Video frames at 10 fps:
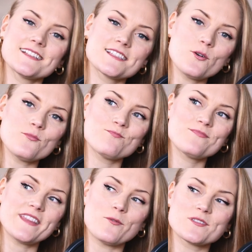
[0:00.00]
So
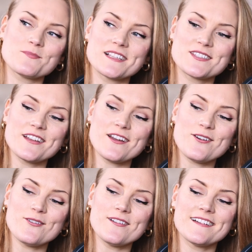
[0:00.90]
that was my
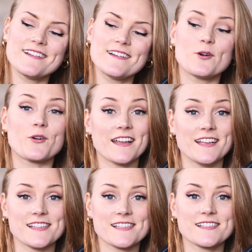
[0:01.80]
studio, or
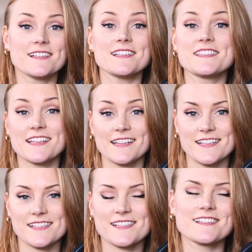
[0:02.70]
still
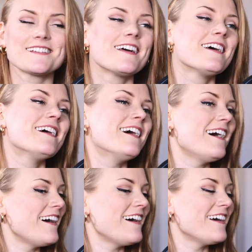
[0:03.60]
is.
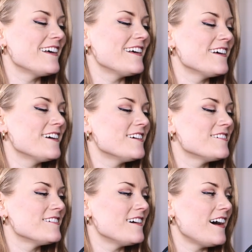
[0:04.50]
I
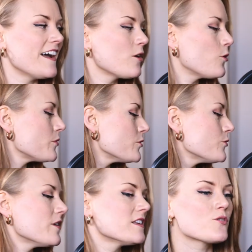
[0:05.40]
hope
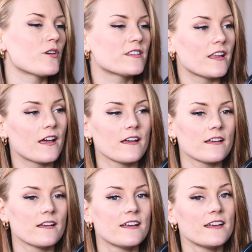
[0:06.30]
you enjoyed the
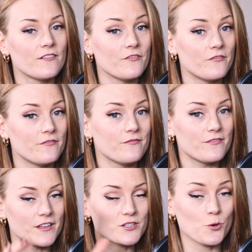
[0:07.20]

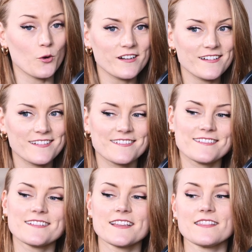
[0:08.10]
tour,
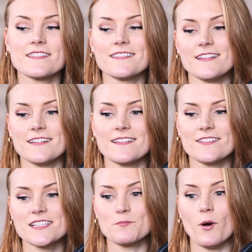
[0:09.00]
the
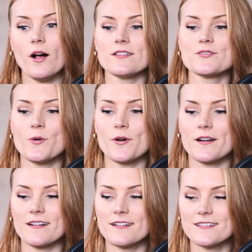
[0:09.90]
small
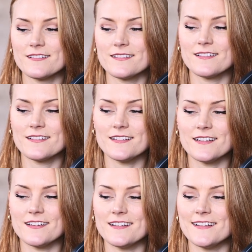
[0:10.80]
tour.
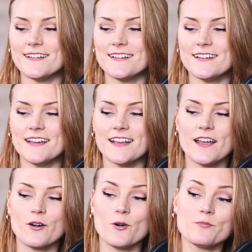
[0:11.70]
And
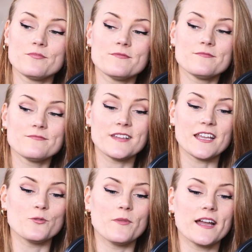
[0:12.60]
I hope that
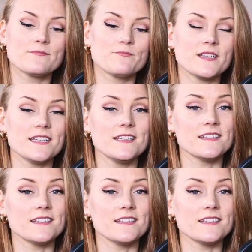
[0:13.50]
you might be